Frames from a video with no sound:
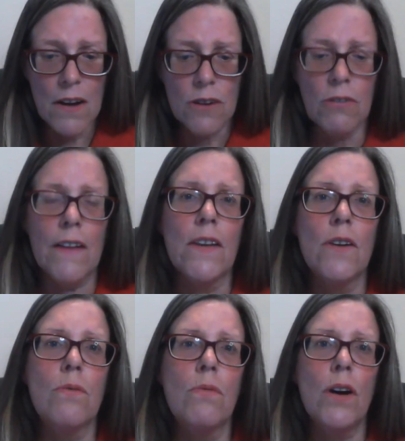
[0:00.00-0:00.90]
when the
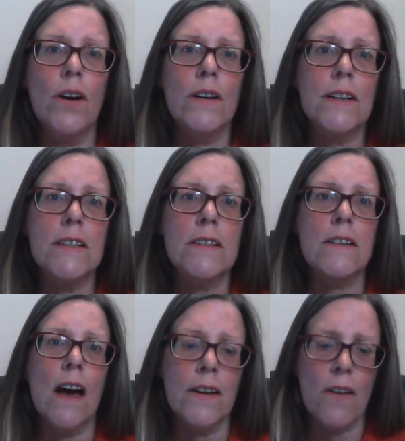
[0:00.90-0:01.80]
work is
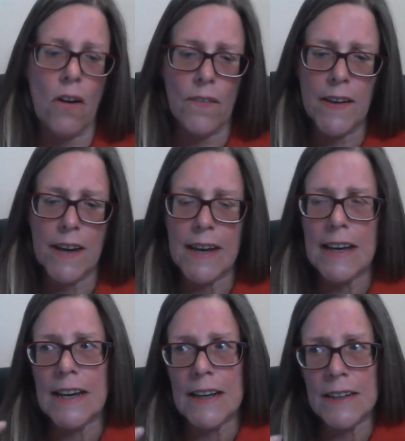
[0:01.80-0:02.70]
done on the
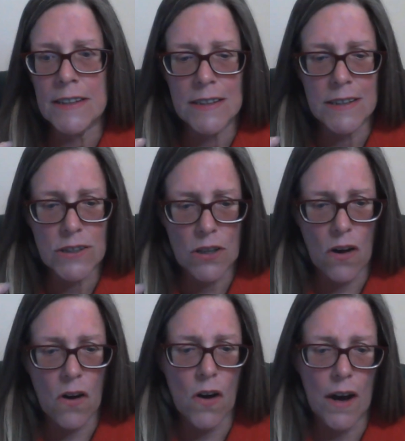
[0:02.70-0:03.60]

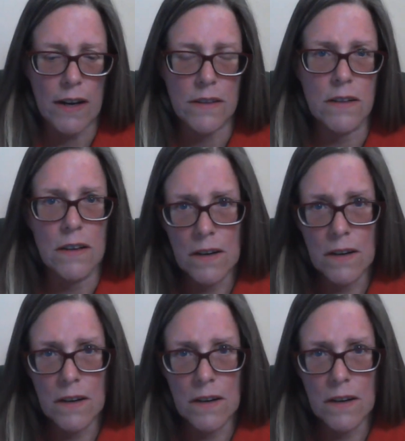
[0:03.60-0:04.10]
inside.